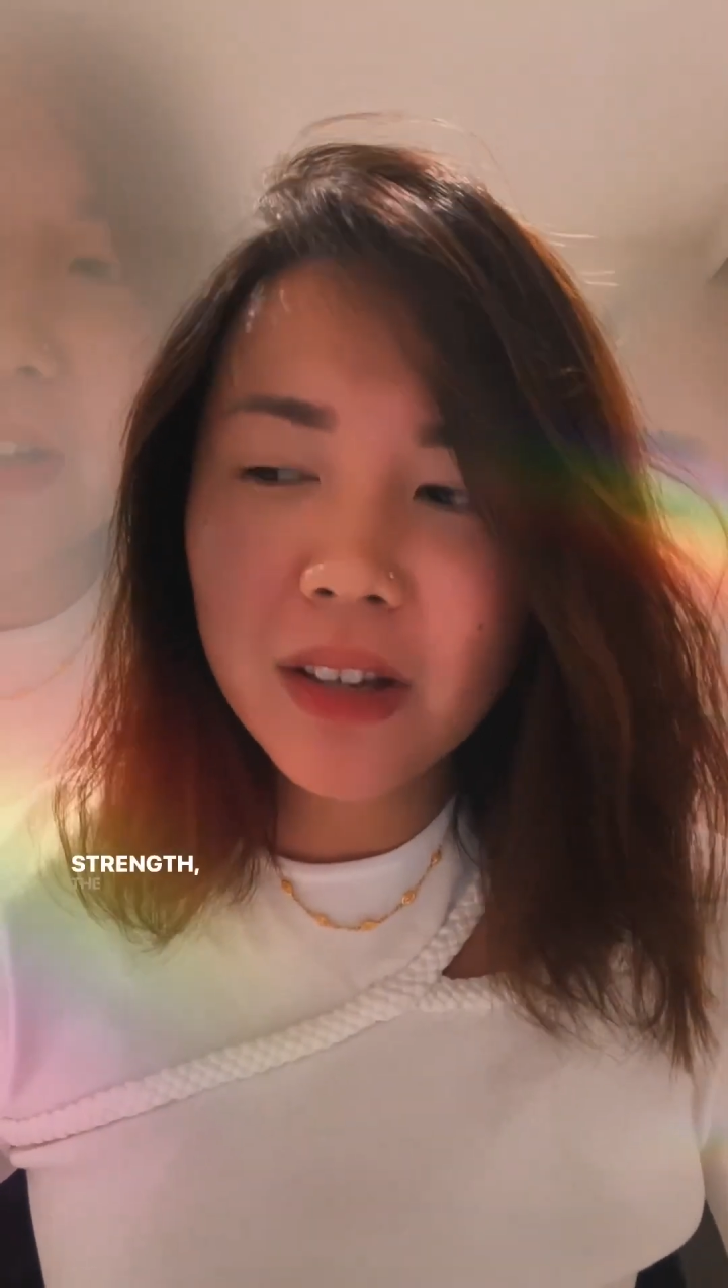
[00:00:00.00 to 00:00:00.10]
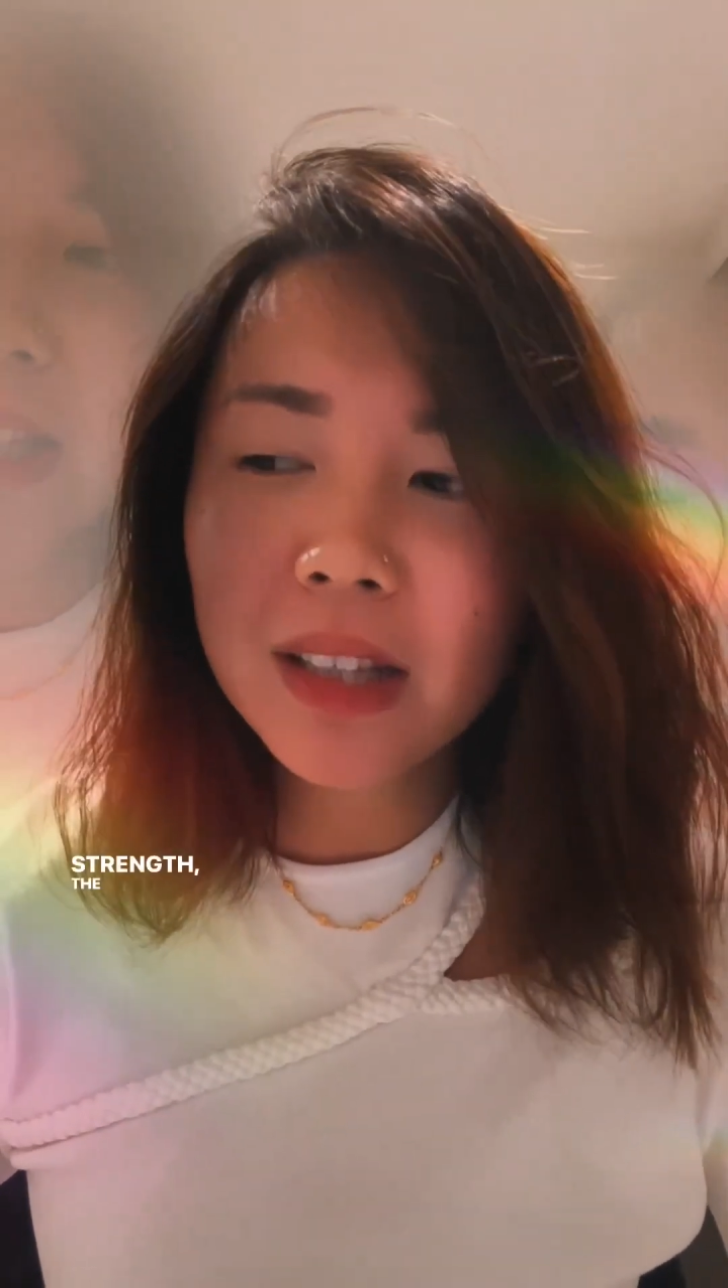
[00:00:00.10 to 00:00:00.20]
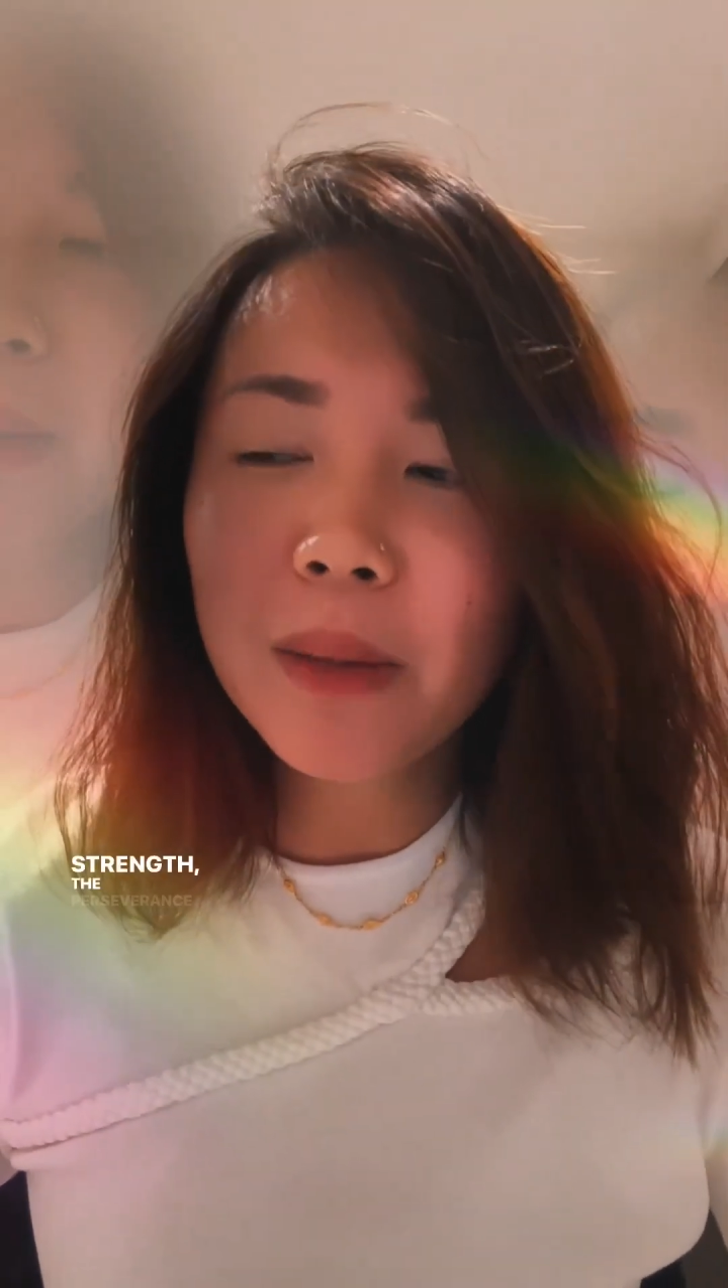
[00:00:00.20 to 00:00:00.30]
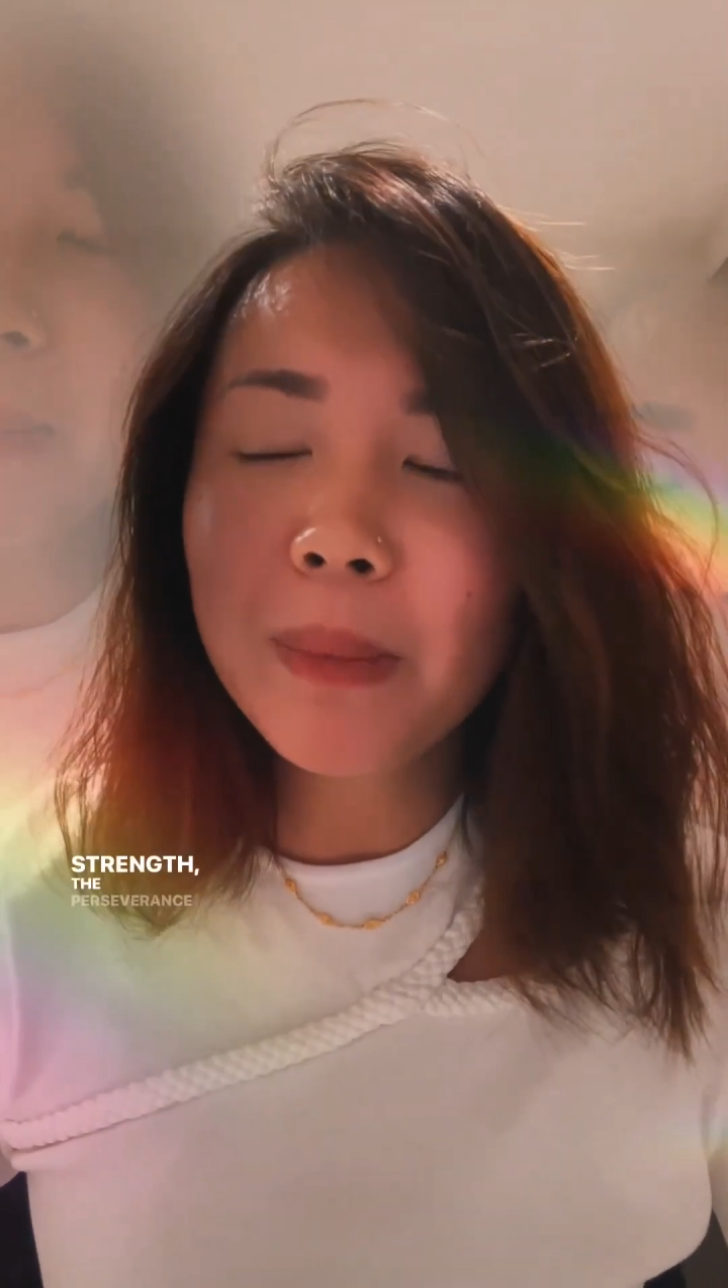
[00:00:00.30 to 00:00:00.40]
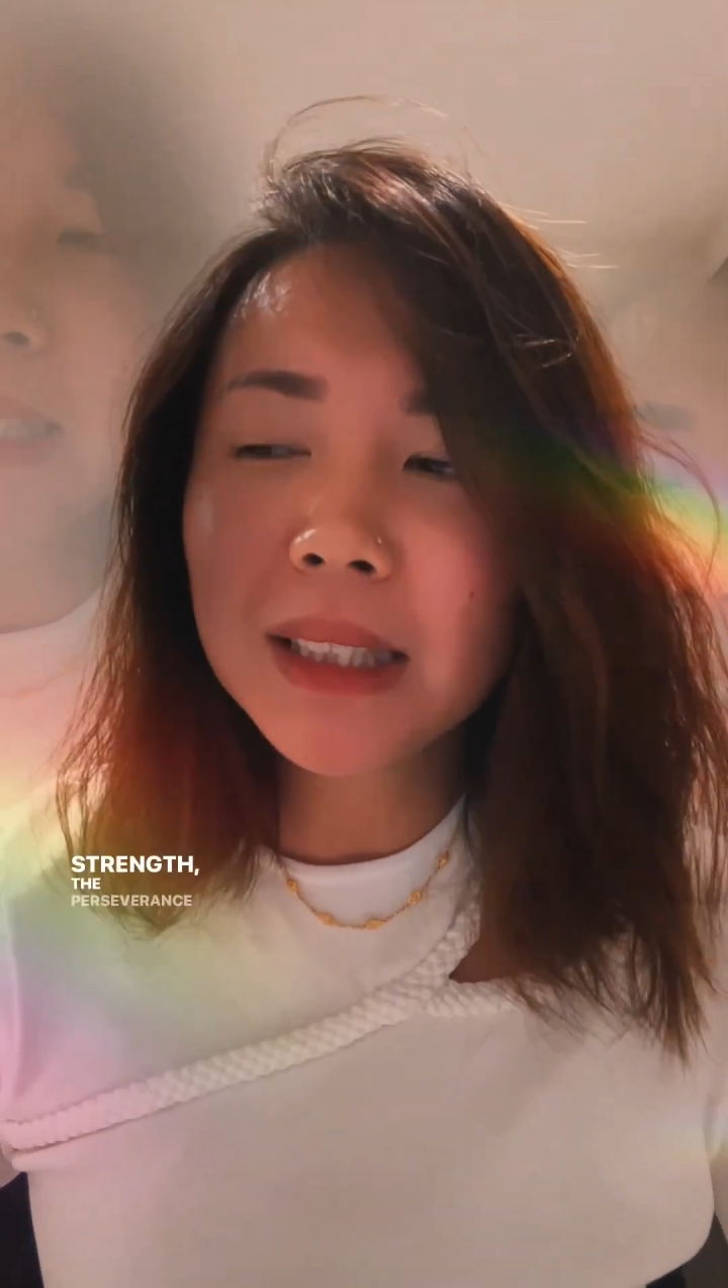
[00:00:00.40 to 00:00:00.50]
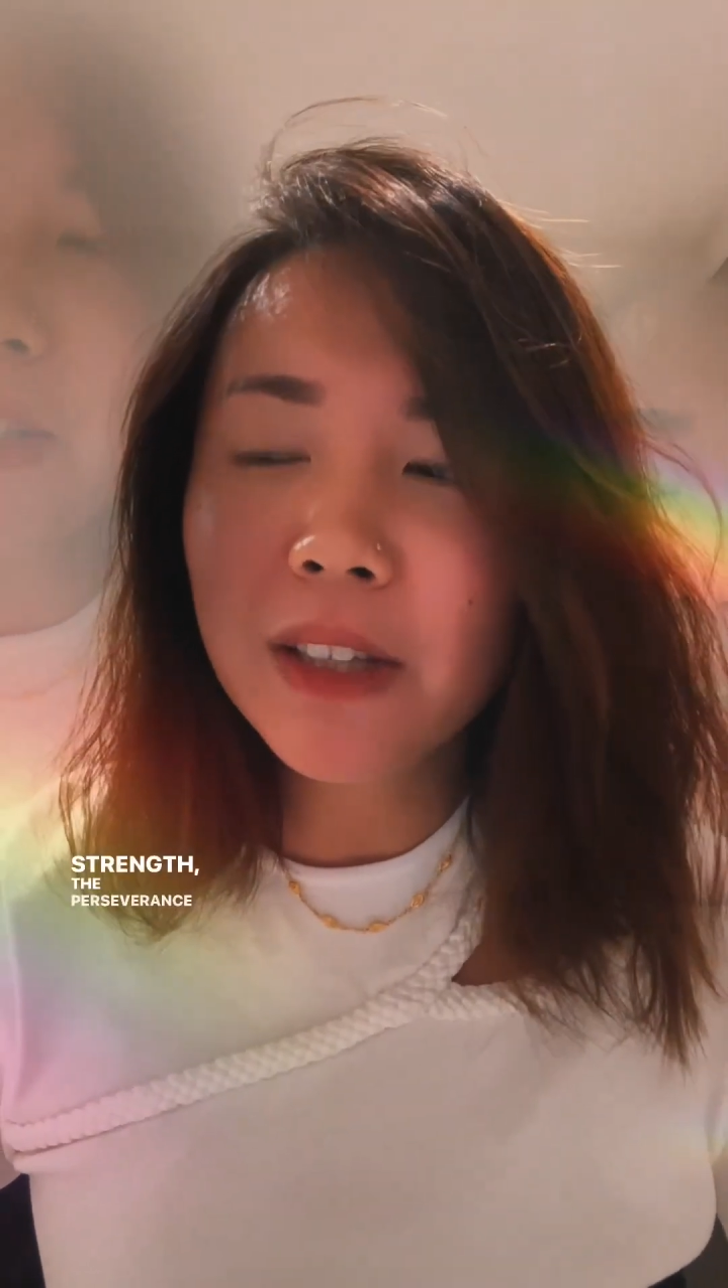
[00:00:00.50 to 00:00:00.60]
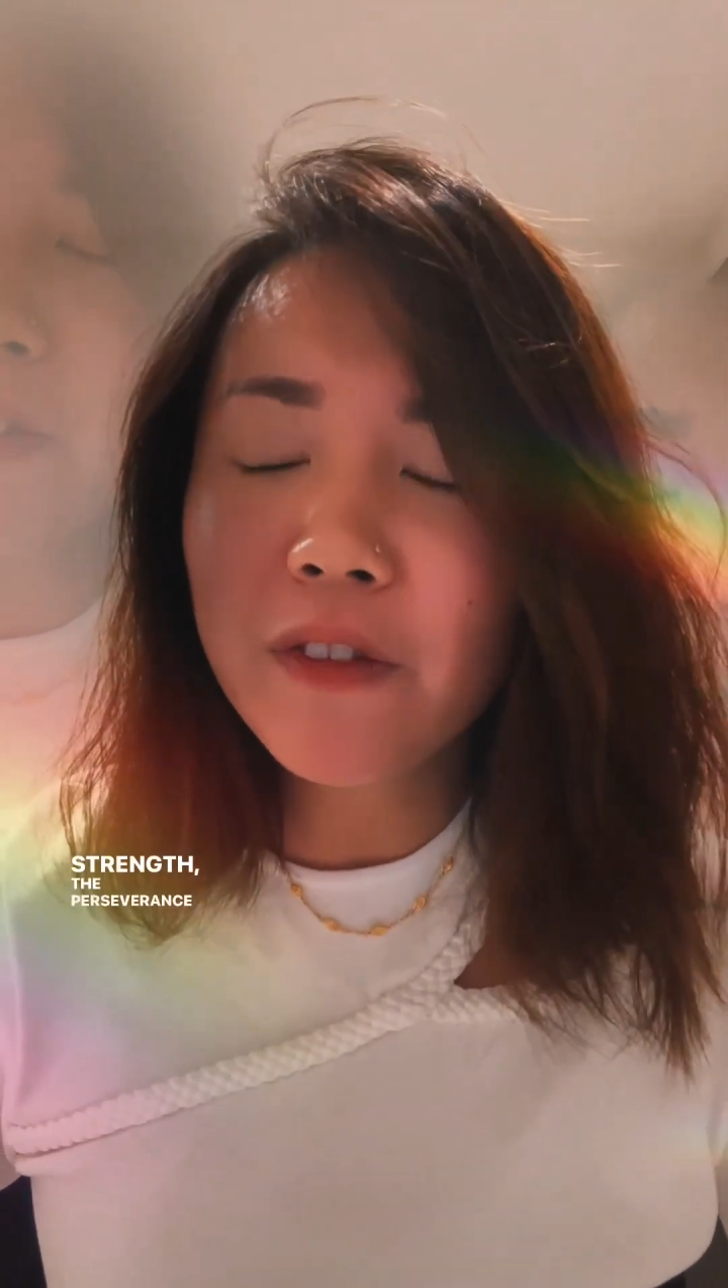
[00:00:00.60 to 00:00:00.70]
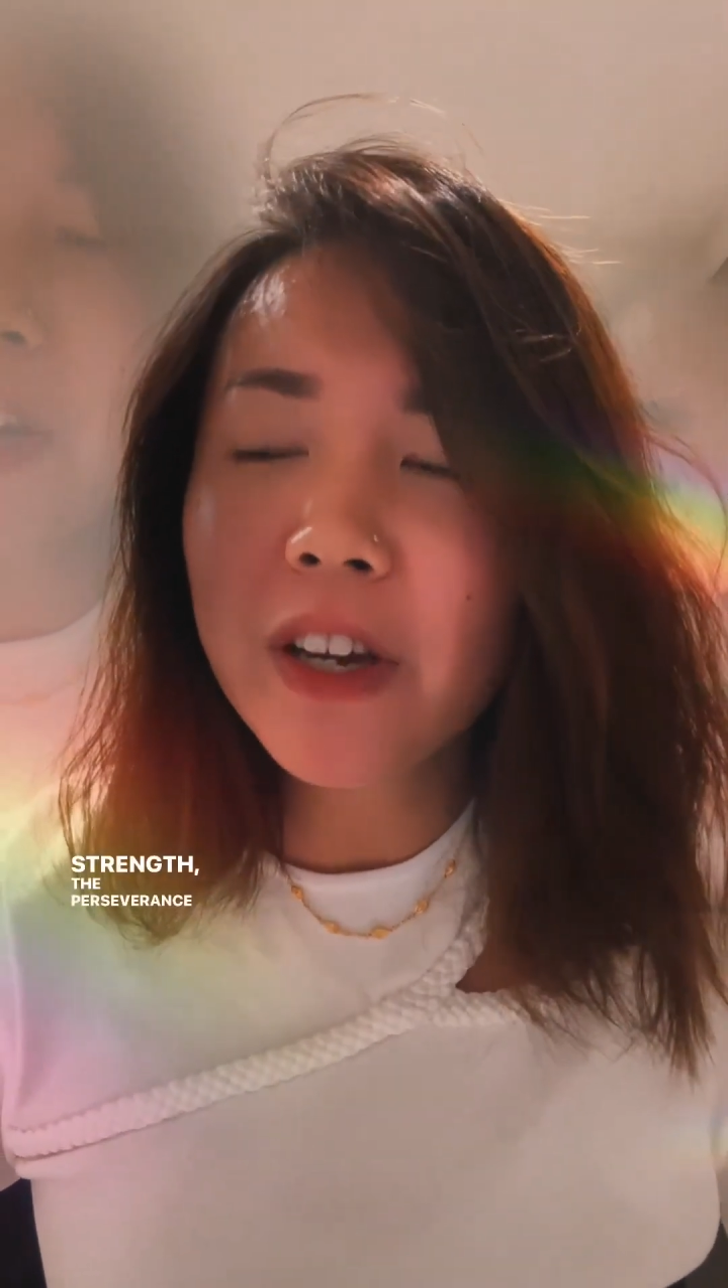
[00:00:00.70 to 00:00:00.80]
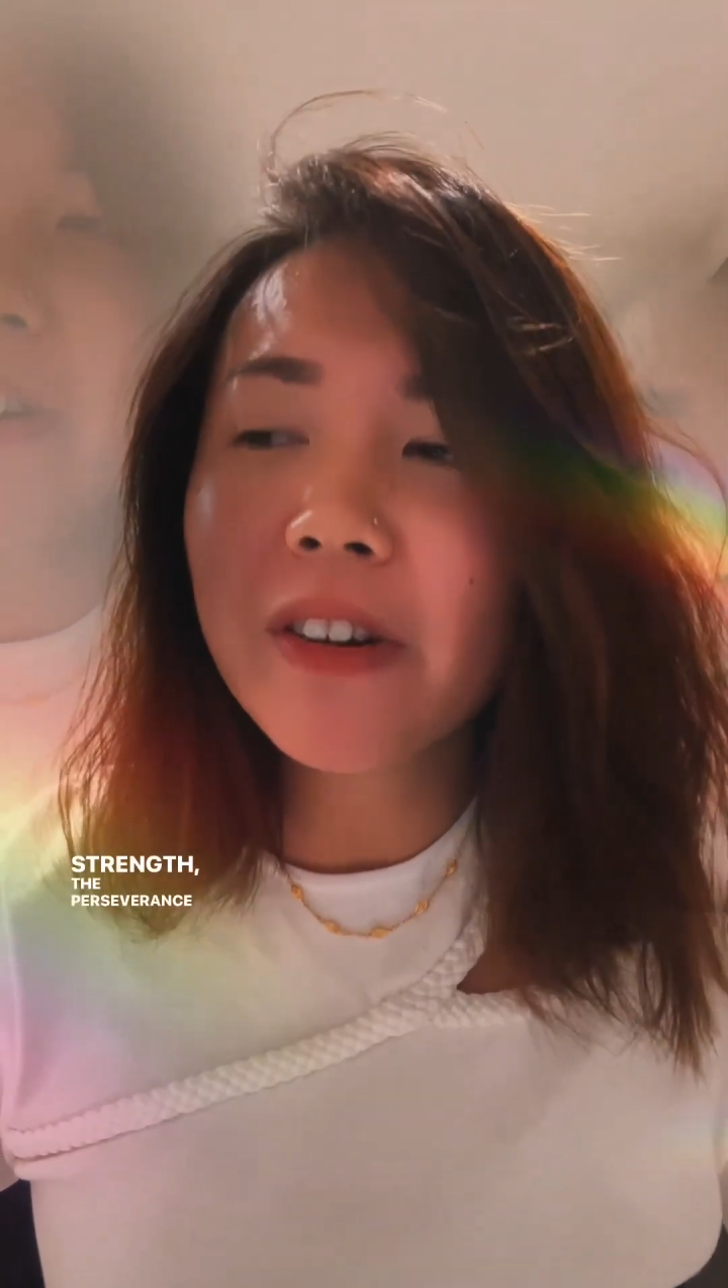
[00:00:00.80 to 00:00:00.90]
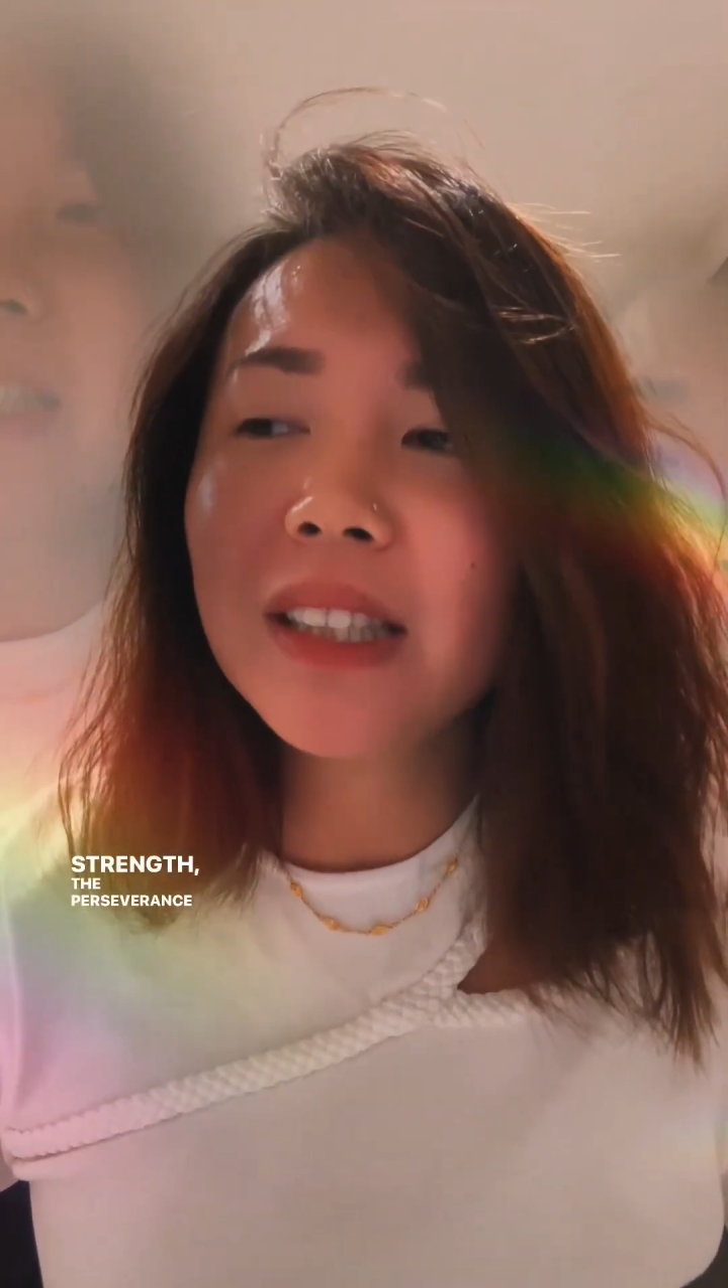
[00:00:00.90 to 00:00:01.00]
the
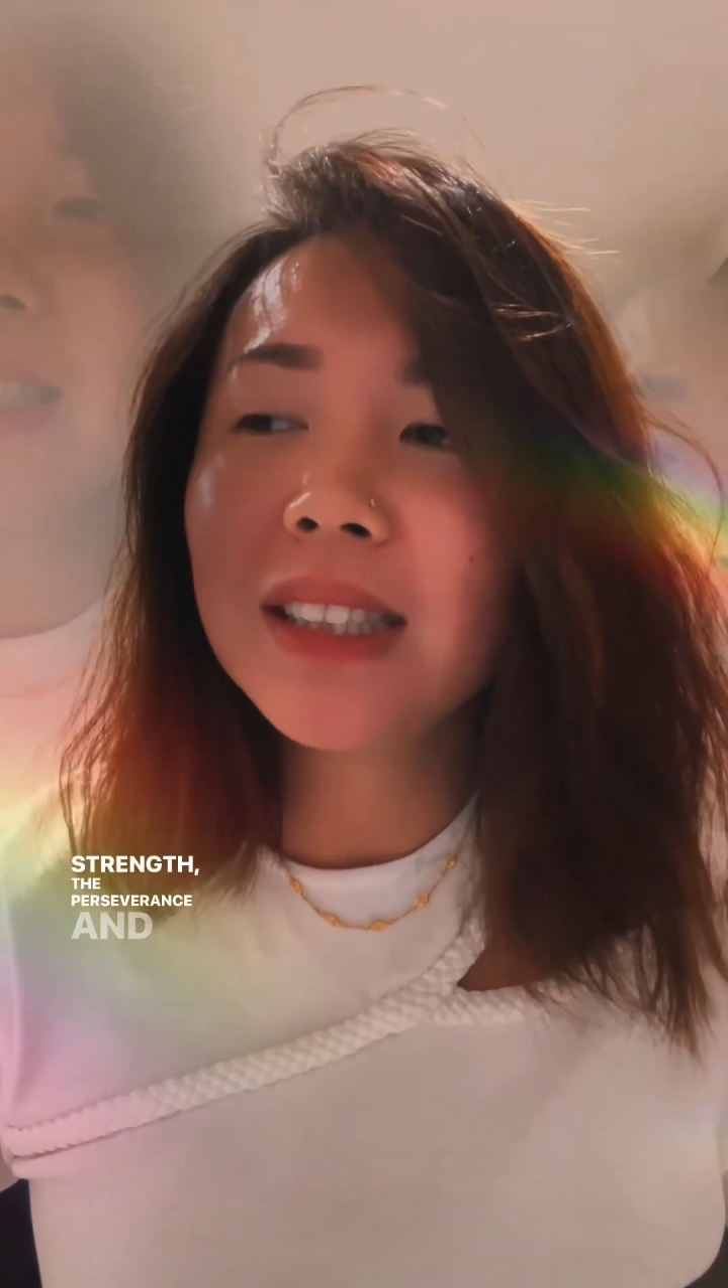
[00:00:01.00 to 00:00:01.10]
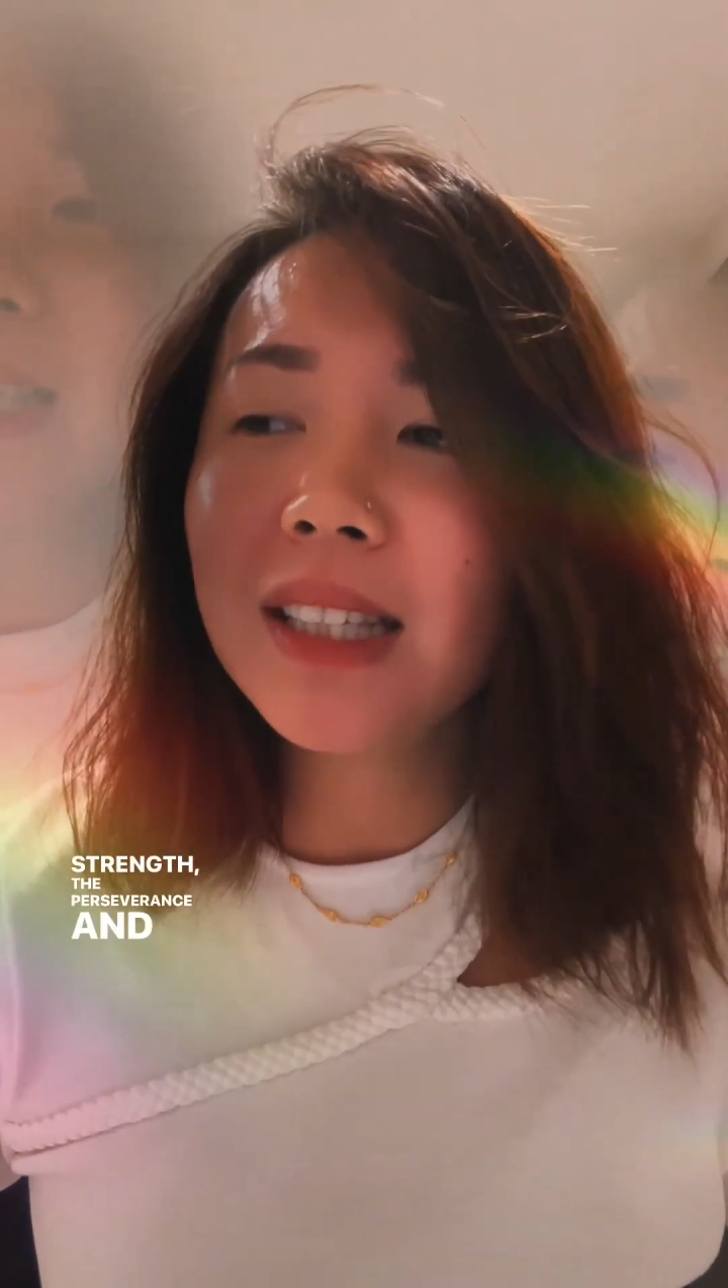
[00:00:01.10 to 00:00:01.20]
perseverance,